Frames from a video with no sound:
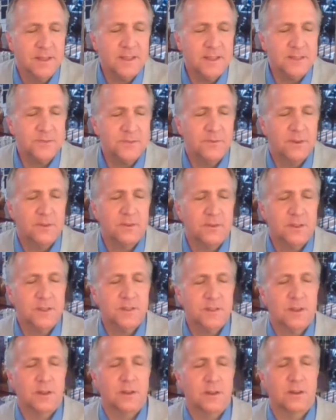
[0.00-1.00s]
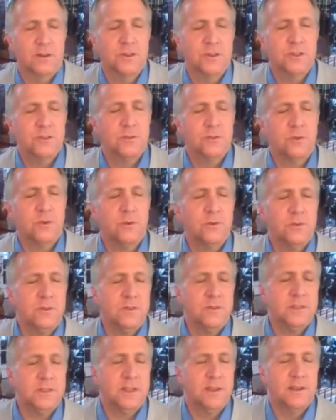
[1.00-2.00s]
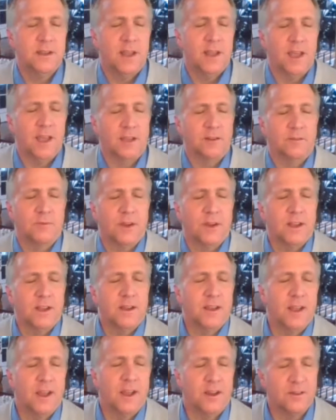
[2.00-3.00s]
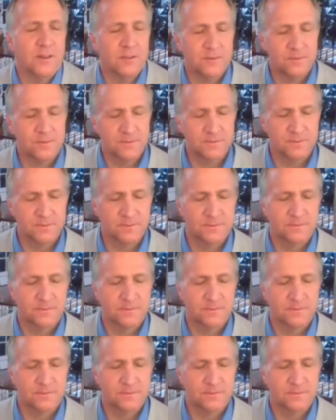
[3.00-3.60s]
Let's focus on our shoulders and neck right now.